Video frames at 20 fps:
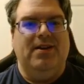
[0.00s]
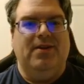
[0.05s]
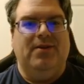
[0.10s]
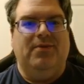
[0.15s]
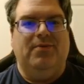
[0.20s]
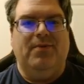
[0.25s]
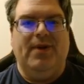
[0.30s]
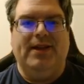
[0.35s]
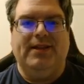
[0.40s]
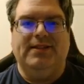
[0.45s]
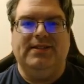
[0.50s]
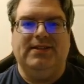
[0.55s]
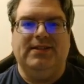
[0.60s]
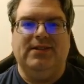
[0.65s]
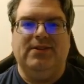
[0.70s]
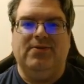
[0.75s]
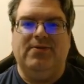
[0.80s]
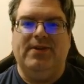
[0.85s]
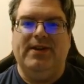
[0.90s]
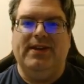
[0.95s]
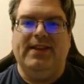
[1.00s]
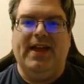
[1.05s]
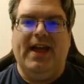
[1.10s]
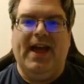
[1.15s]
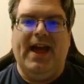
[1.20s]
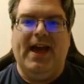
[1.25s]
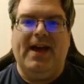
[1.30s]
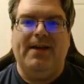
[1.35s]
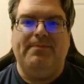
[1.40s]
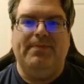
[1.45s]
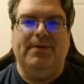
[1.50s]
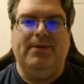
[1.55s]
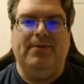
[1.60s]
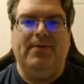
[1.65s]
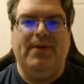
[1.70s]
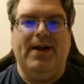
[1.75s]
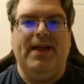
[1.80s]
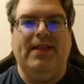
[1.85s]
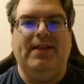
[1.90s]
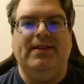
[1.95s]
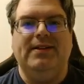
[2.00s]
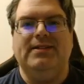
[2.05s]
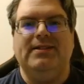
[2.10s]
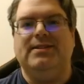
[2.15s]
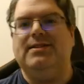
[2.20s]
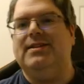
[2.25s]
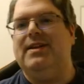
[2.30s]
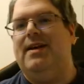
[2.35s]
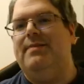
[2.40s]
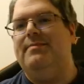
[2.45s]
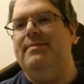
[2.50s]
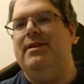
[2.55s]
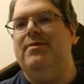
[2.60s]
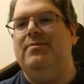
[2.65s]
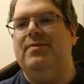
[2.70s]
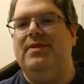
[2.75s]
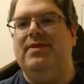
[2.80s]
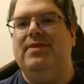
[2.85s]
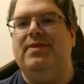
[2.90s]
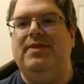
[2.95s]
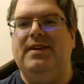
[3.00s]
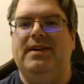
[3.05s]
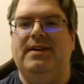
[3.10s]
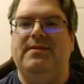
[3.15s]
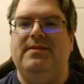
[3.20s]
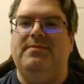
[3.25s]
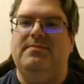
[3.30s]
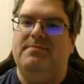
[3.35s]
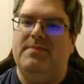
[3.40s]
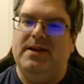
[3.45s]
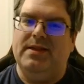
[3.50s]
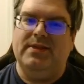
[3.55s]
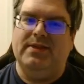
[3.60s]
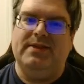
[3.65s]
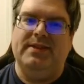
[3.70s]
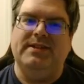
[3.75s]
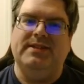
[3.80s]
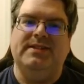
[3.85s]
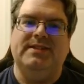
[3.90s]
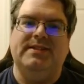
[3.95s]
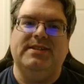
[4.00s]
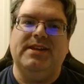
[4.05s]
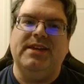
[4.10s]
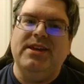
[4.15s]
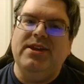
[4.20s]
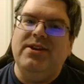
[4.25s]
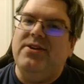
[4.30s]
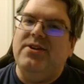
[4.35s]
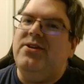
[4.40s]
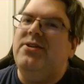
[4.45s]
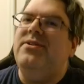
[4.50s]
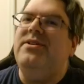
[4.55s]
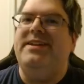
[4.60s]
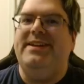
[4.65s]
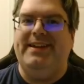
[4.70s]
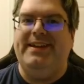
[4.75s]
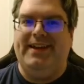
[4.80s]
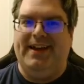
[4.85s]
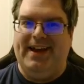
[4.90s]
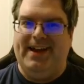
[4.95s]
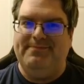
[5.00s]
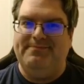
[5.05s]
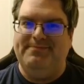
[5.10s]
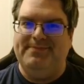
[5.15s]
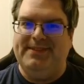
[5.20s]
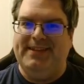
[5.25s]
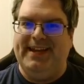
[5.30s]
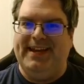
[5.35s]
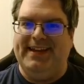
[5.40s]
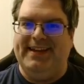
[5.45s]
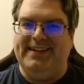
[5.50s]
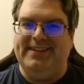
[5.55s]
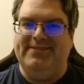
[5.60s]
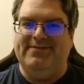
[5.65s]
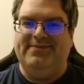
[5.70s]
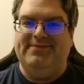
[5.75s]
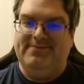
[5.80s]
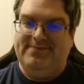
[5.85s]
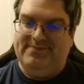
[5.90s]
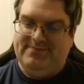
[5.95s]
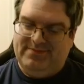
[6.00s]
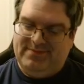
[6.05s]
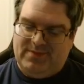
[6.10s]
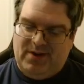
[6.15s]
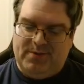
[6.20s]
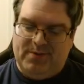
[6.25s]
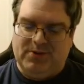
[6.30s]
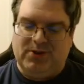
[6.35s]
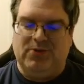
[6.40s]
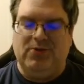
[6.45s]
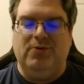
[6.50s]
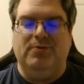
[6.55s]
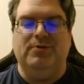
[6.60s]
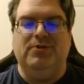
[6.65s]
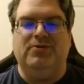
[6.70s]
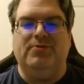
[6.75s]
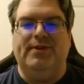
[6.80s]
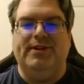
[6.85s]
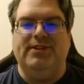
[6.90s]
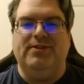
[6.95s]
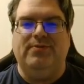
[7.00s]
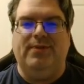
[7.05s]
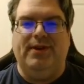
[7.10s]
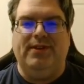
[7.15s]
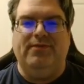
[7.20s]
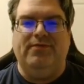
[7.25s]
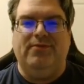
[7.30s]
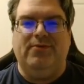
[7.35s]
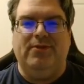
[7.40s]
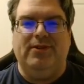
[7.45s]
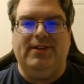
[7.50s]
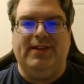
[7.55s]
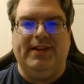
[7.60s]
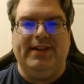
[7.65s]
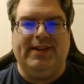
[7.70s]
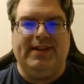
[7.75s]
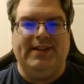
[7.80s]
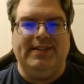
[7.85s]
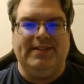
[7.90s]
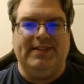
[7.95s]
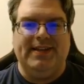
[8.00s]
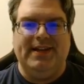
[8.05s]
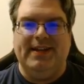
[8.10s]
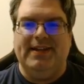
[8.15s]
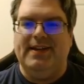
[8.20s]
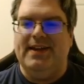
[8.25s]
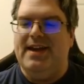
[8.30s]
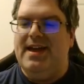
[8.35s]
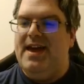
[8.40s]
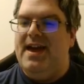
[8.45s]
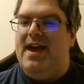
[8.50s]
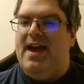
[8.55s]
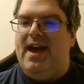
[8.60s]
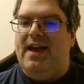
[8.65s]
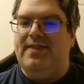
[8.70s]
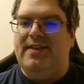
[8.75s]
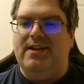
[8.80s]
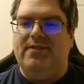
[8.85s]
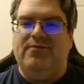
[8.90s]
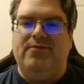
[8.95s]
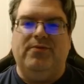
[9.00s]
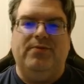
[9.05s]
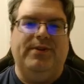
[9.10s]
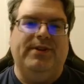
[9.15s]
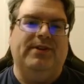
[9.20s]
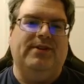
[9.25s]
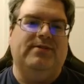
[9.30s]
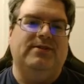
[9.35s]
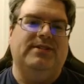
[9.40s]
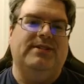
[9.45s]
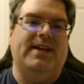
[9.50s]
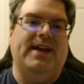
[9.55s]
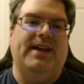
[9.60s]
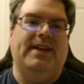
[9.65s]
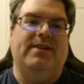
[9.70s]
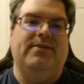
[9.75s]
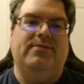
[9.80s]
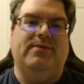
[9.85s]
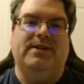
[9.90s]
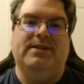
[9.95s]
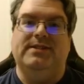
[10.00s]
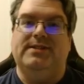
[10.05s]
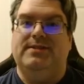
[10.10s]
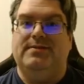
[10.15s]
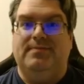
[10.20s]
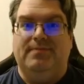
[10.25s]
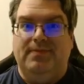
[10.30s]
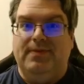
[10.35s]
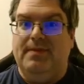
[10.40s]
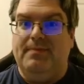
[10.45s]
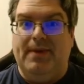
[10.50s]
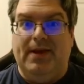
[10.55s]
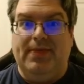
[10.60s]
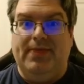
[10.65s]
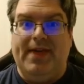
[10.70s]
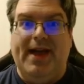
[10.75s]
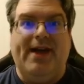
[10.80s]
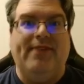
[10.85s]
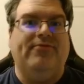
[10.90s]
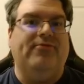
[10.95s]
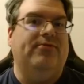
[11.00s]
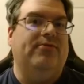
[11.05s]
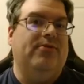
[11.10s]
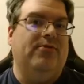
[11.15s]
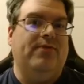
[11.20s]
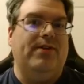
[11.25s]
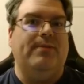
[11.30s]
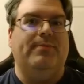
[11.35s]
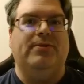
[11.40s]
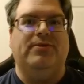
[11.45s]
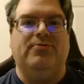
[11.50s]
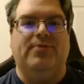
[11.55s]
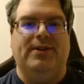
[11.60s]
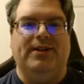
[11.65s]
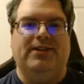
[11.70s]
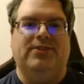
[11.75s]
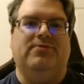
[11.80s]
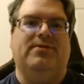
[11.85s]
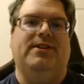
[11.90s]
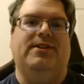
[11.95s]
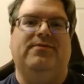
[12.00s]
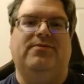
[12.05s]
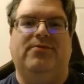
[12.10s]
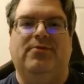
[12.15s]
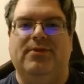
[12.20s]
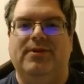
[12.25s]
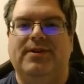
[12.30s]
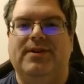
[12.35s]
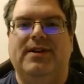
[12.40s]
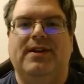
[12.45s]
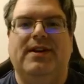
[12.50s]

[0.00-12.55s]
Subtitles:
When is it going to happen? Well, it's coming with the monthly security update. October 2024, like I said. And then for Windows 10, it was the month after, November 2024.